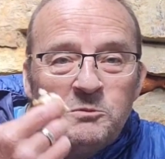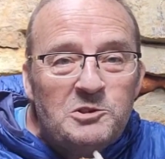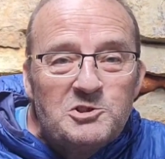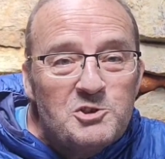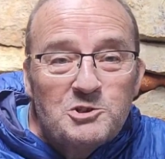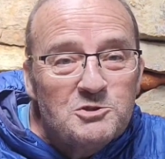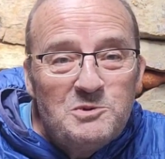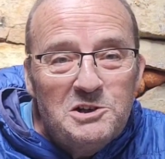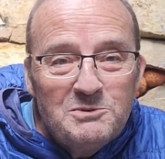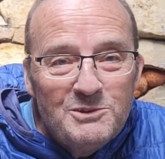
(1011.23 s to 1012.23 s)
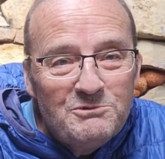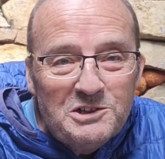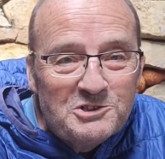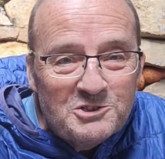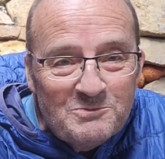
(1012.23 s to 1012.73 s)
Oh, you can smile on
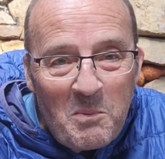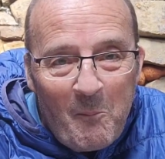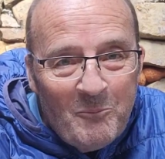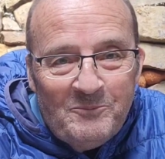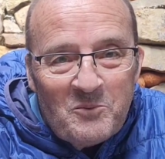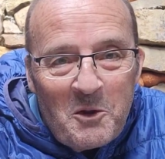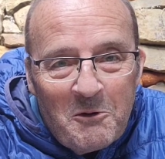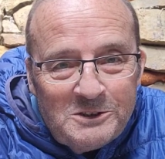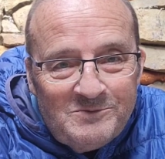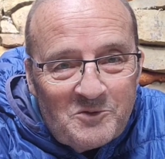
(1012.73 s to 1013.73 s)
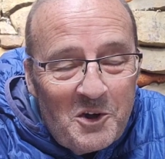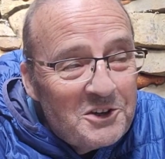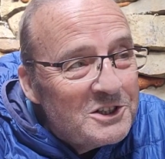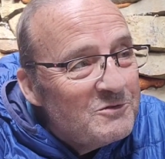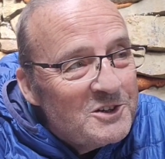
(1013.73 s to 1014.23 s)
my face. I
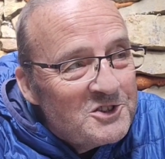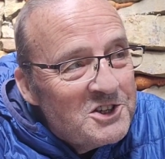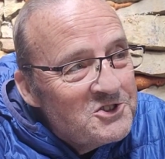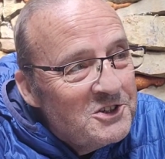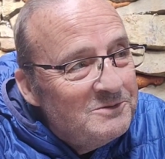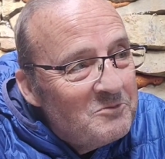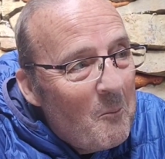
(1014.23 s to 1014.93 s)
think it's fantastic.